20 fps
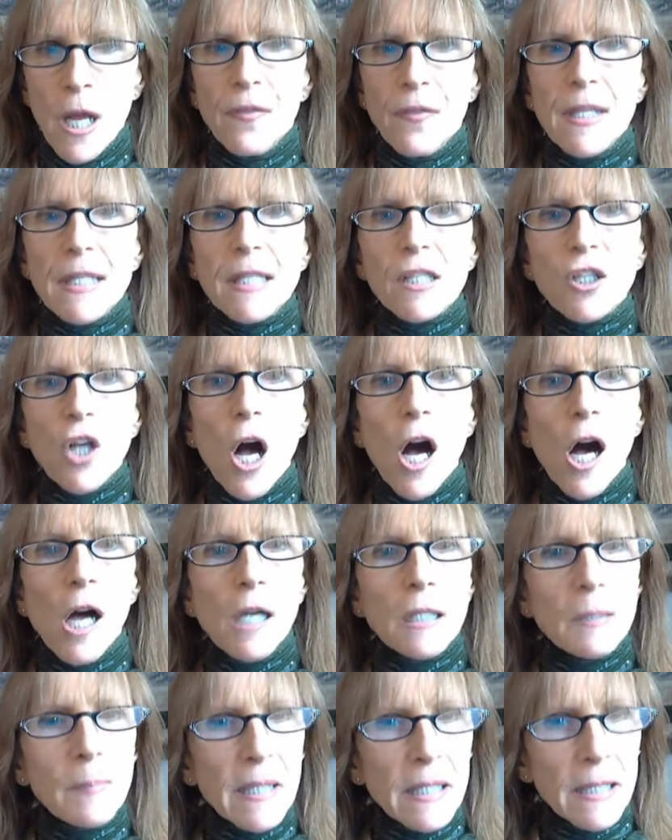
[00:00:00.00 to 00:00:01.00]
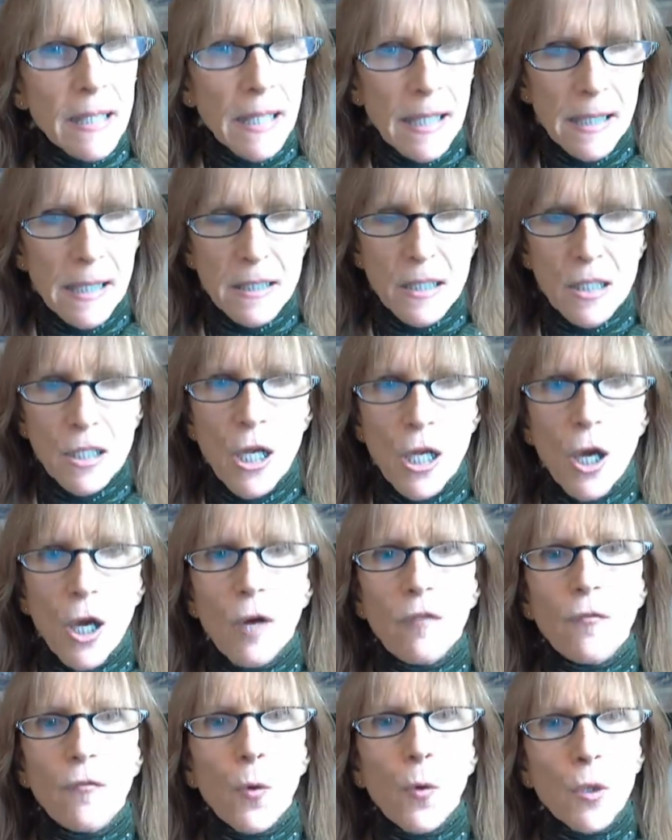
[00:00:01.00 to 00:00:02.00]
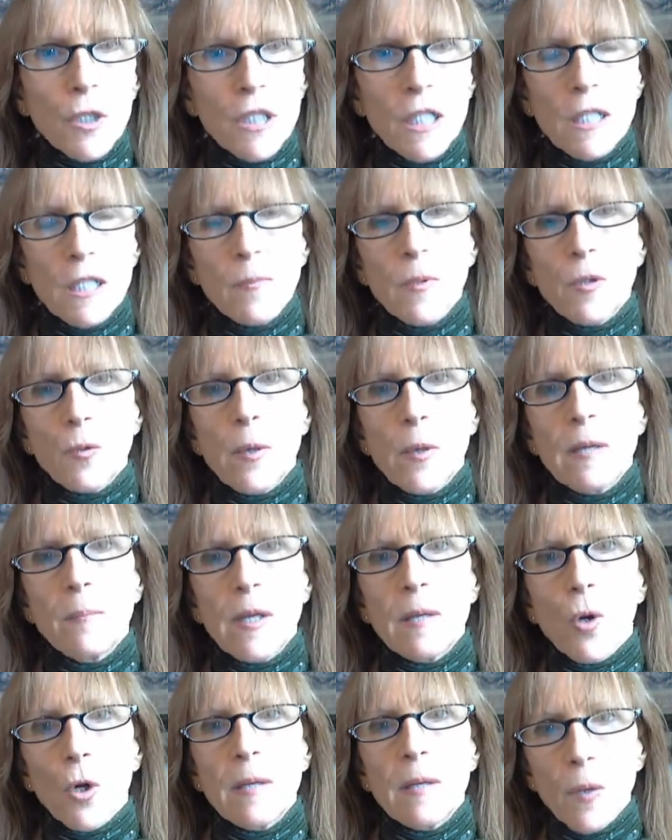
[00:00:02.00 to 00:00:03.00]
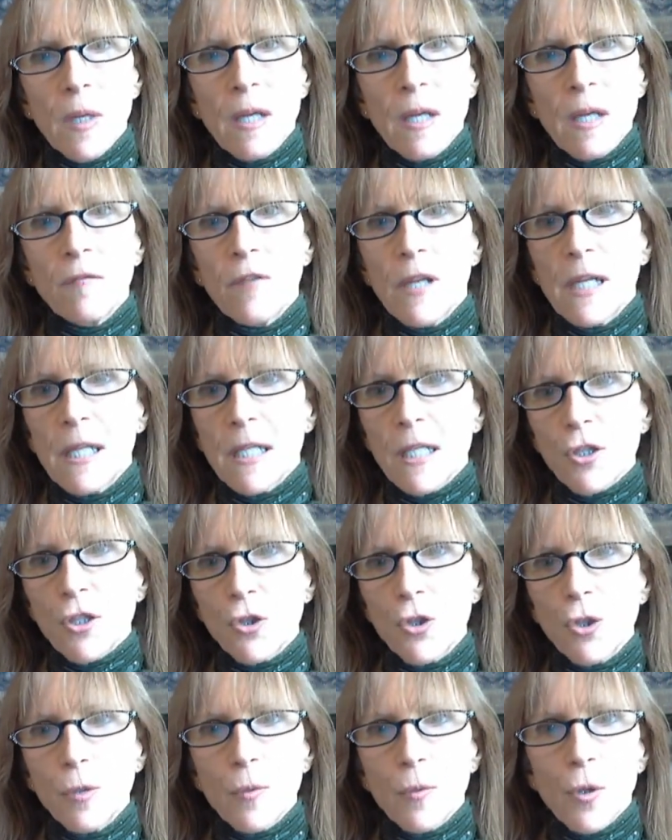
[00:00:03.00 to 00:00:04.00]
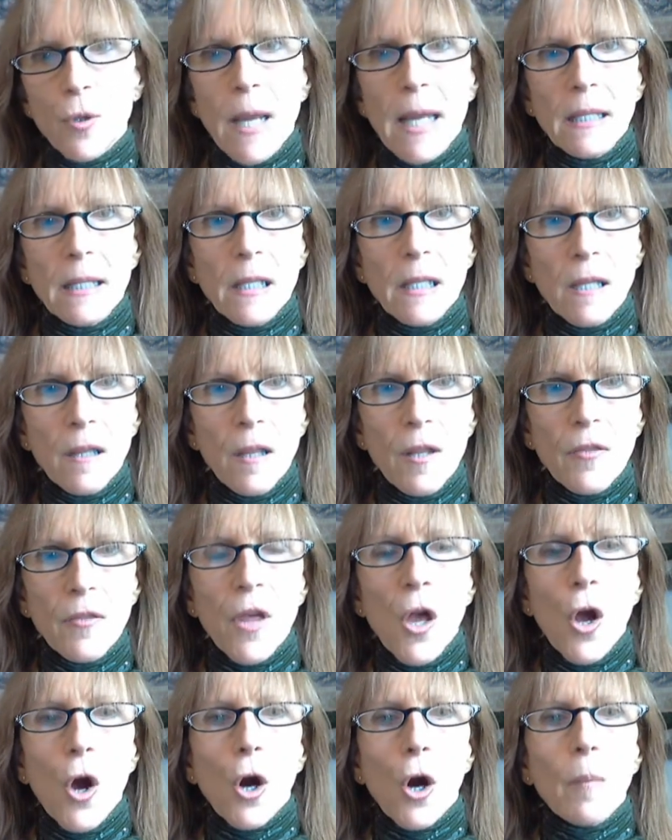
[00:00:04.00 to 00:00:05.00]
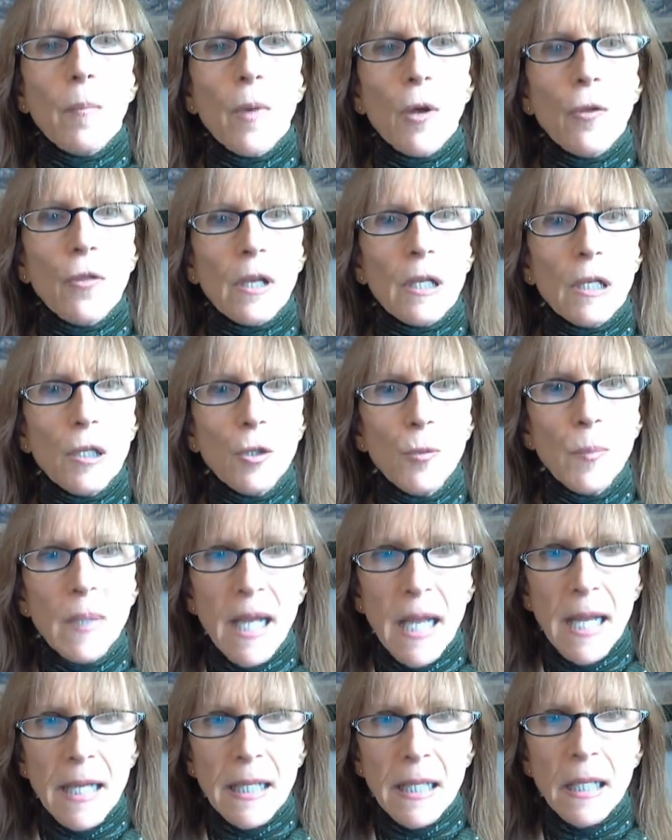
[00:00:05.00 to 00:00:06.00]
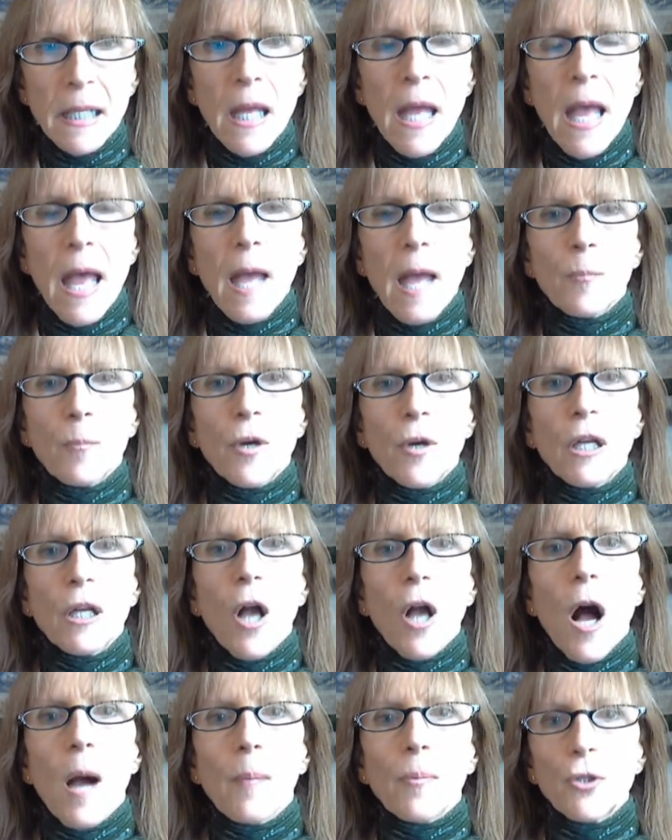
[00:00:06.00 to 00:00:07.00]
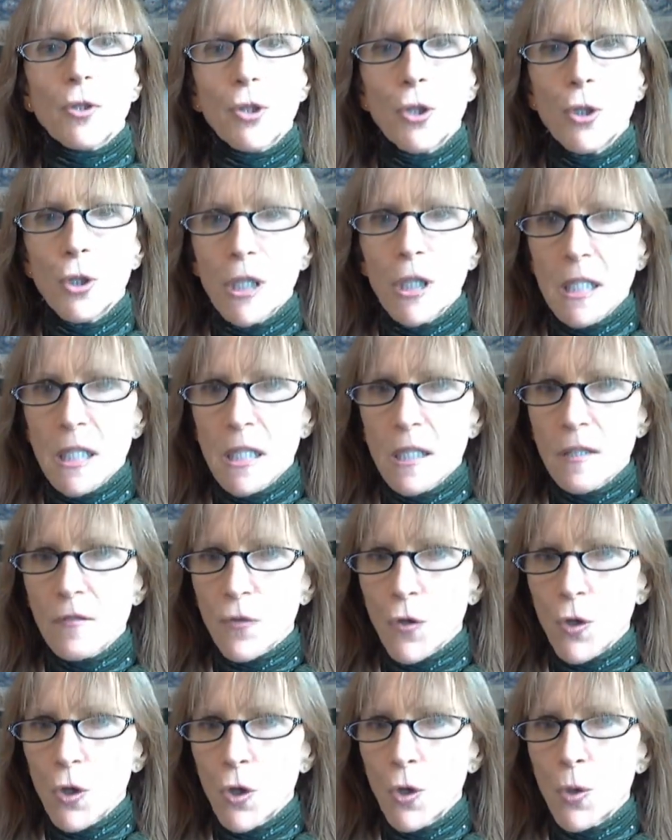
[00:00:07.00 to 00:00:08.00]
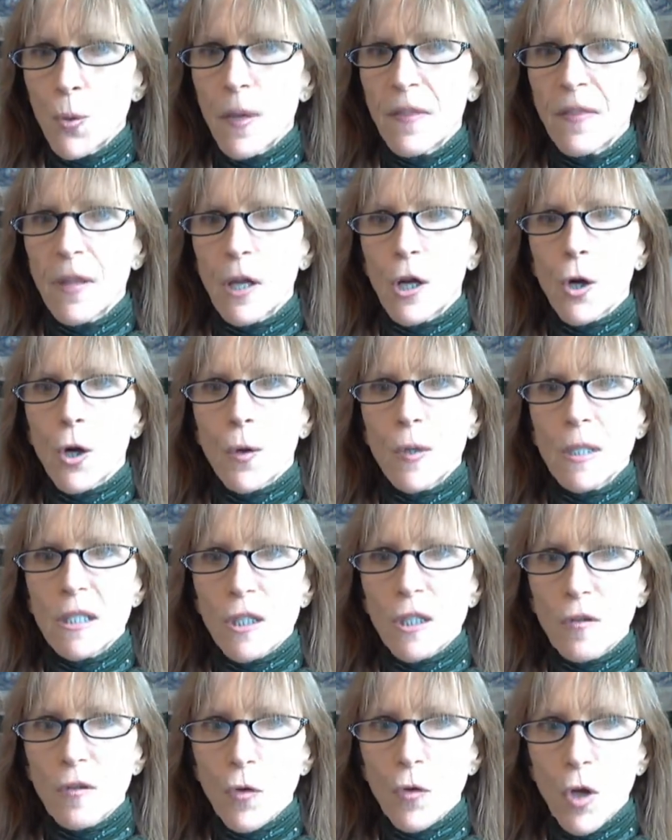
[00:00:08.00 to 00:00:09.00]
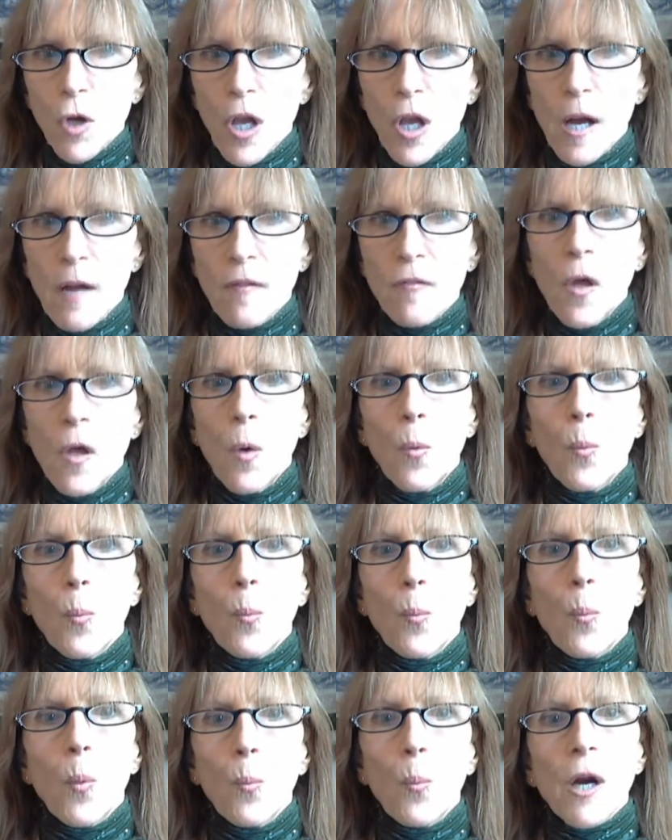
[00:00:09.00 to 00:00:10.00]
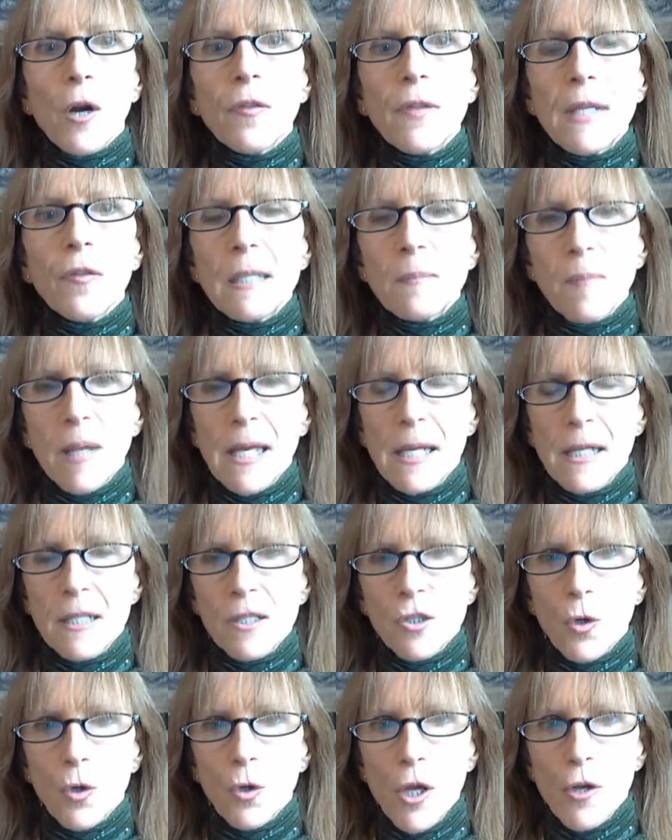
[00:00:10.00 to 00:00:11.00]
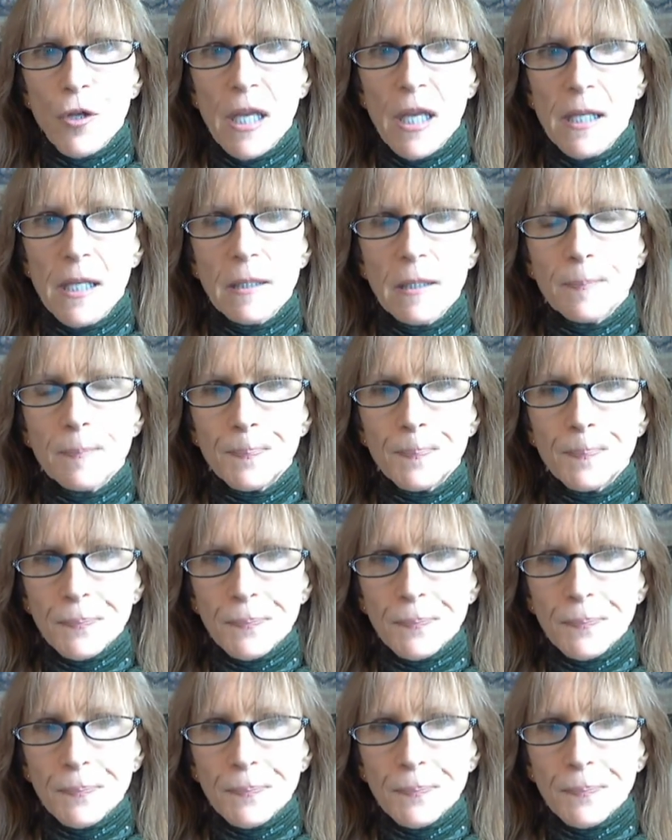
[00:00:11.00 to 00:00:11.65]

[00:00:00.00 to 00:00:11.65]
This cosmic dance of forces between Mercury, Venus, Jupiter, and Lilith are both illuminating and bring opportunities for you and the areas of your life where these planets are located.